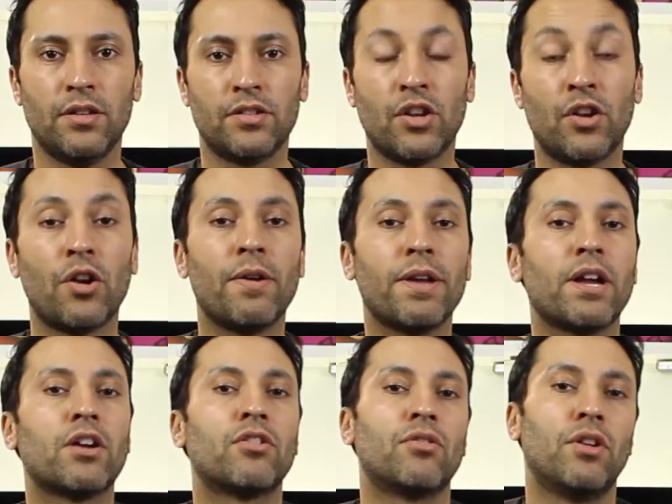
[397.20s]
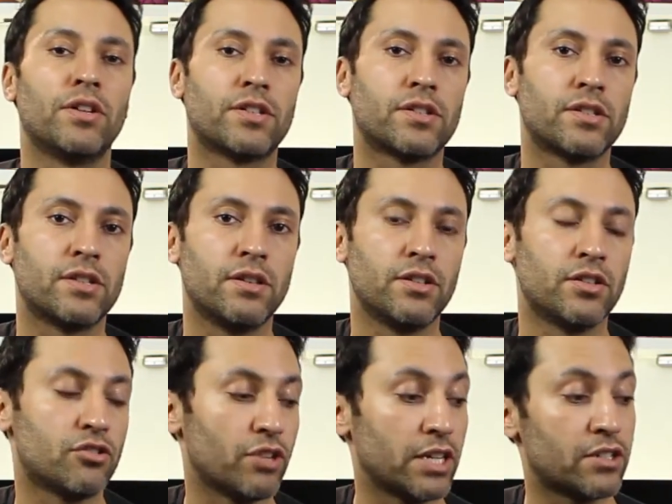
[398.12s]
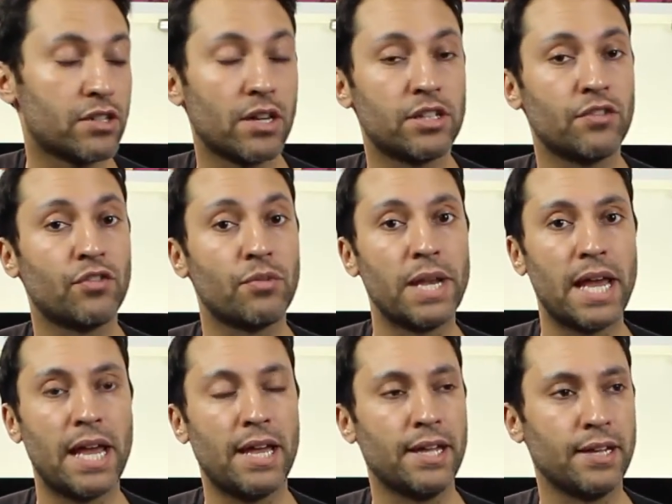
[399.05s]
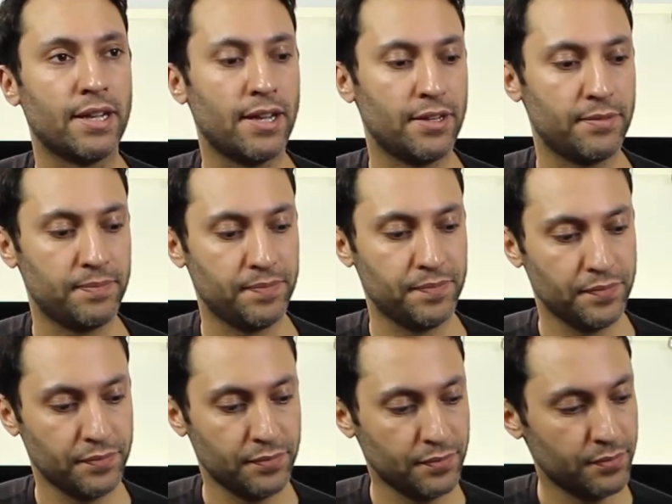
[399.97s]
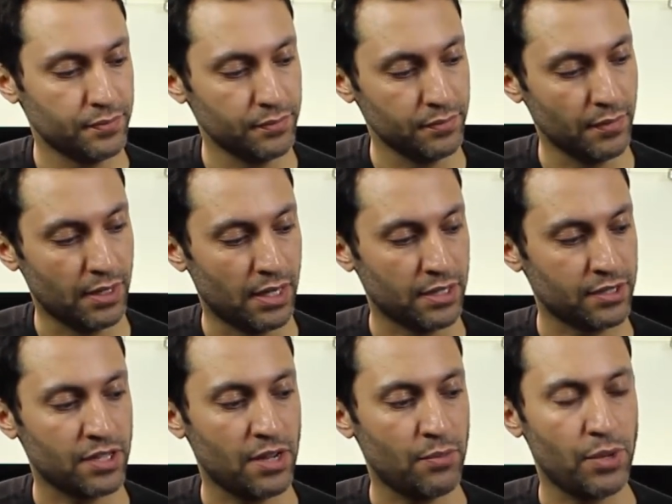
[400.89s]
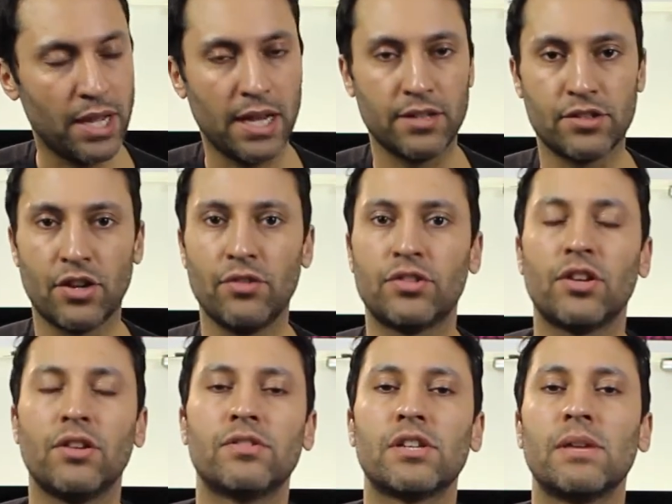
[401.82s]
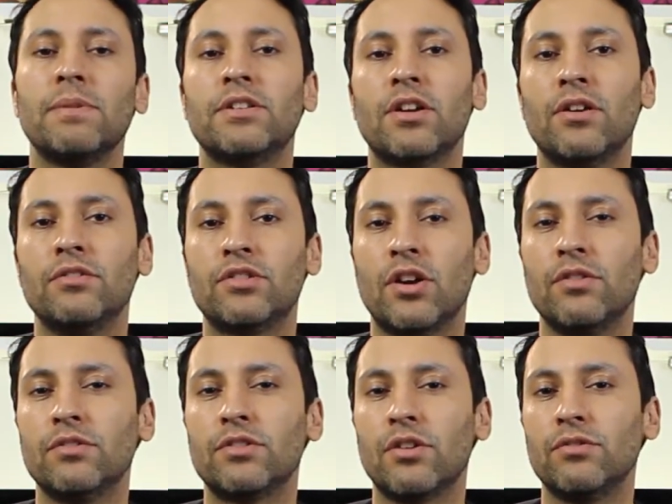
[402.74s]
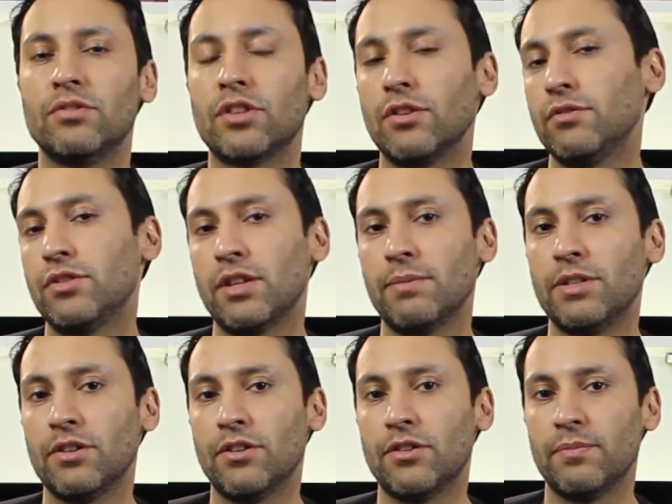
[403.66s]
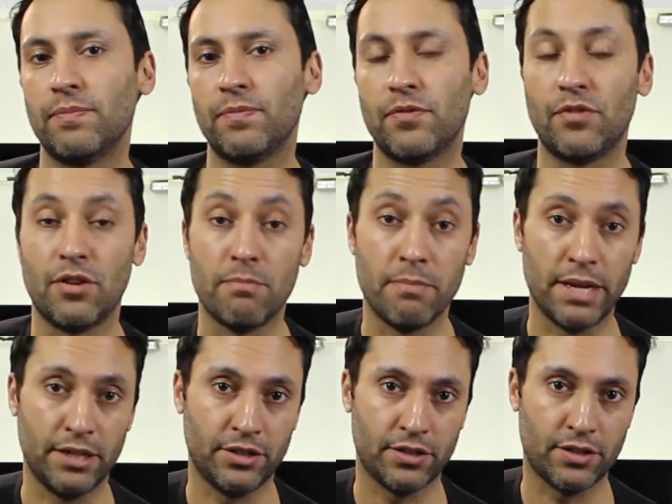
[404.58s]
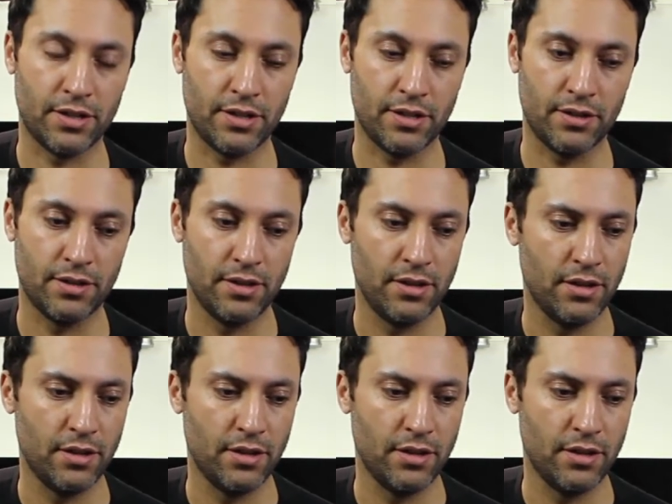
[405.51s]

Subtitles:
So going across the string, starting from an A again. Last time we had tone, tone, semitone, tone, tone, tone, semitone for a major scale.